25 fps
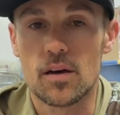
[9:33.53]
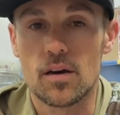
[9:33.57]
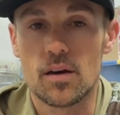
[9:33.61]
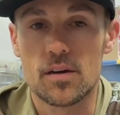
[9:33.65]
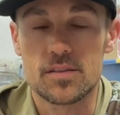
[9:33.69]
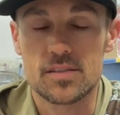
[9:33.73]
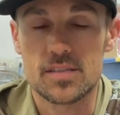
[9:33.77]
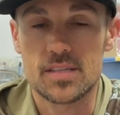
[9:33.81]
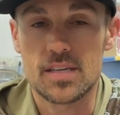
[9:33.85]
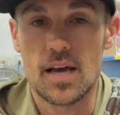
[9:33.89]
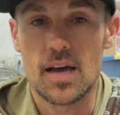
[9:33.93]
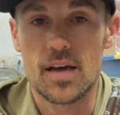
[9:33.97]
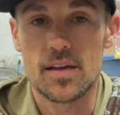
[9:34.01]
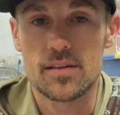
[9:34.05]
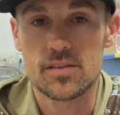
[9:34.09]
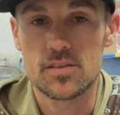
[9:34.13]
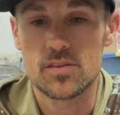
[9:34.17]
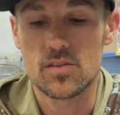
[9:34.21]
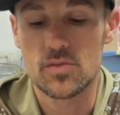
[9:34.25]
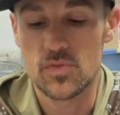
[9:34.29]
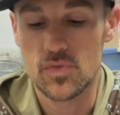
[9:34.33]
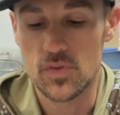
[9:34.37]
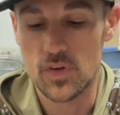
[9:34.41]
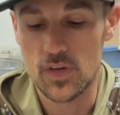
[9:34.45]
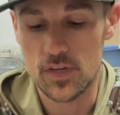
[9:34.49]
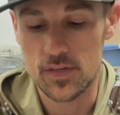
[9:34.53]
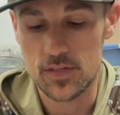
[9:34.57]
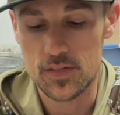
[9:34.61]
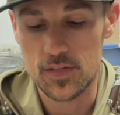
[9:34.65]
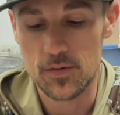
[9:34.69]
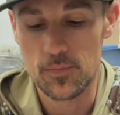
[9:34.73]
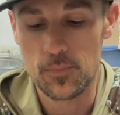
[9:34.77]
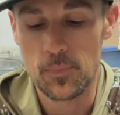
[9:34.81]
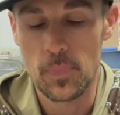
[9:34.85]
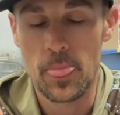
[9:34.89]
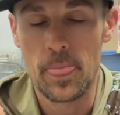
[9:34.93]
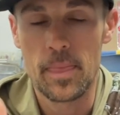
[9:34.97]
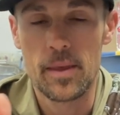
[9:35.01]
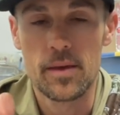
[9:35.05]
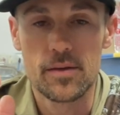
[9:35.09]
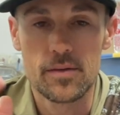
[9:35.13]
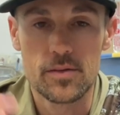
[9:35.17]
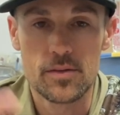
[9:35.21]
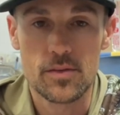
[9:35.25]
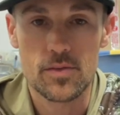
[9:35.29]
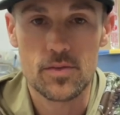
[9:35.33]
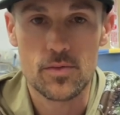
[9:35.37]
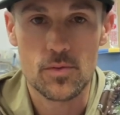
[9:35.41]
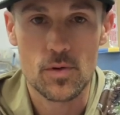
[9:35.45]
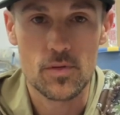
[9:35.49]
size to fish.
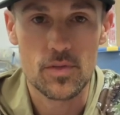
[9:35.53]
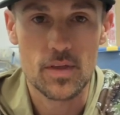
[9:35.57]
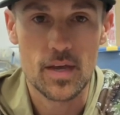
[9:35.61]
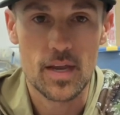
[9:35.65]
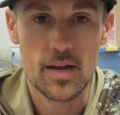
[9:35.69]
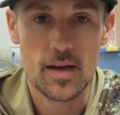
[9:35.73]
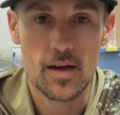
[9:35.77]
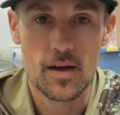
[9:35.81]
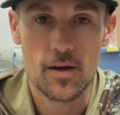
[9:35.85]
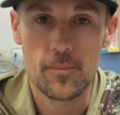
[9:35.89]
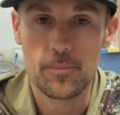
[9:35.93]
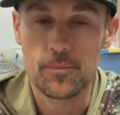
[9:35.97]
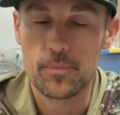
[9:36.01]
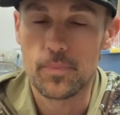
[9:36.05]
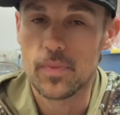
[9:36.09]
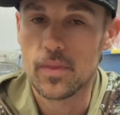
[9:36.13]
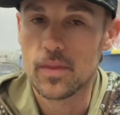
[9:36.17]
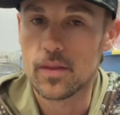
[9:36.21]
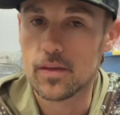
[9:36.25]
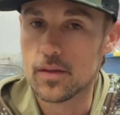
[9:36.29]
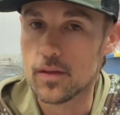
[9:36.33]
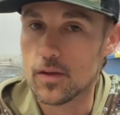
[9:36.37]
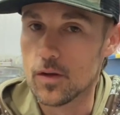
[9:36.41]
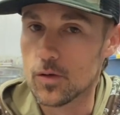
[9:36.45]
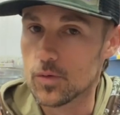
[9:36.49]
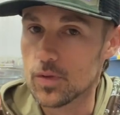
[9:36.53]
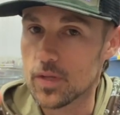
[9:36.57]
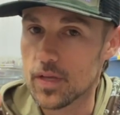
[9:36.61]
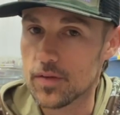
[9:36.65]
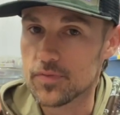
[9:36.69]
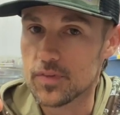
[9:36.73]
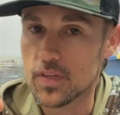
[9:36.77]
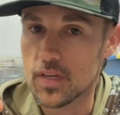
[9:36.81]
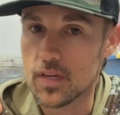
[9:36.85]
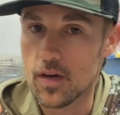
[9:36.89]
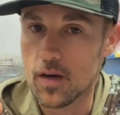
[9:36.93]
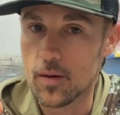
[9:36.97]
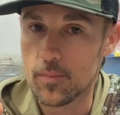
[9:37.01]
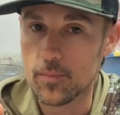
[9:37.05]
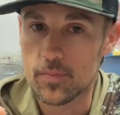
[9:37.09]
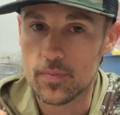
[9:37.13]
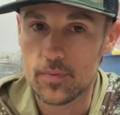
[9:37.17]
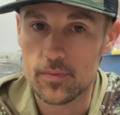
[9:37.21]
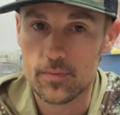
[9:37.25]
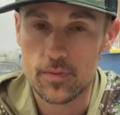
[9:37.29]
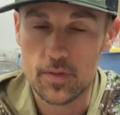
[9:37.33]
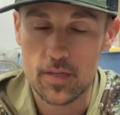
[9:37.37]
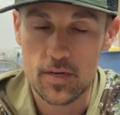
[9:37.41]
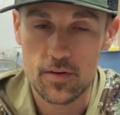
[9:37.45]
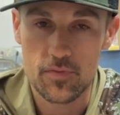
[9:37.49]
Throw that out, you know, lift it up,
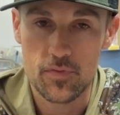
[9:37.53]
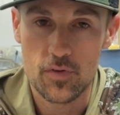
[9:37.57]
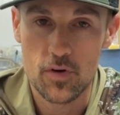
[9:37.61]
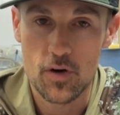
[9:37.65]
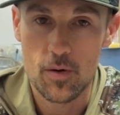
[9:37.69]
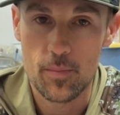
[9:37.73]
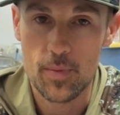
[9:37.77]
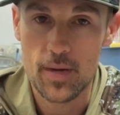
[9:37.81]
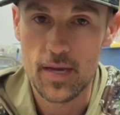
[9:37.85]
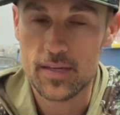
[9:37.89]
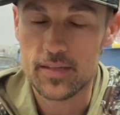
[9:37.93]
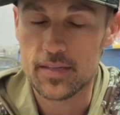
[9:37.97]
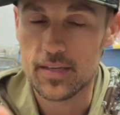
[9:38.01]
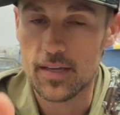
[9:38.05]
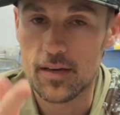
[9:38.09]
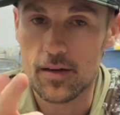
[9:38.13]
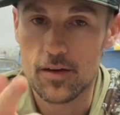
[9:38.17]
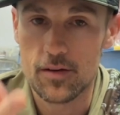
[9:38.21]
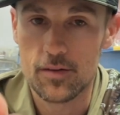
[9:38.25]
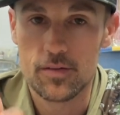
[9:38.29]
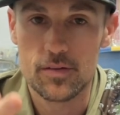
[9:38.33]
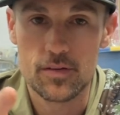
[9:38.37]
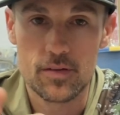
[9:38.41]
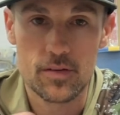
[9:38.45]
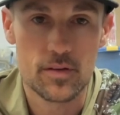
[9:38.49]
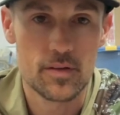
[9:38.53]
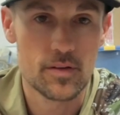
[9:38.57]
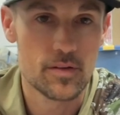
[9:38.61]
let it fall back down.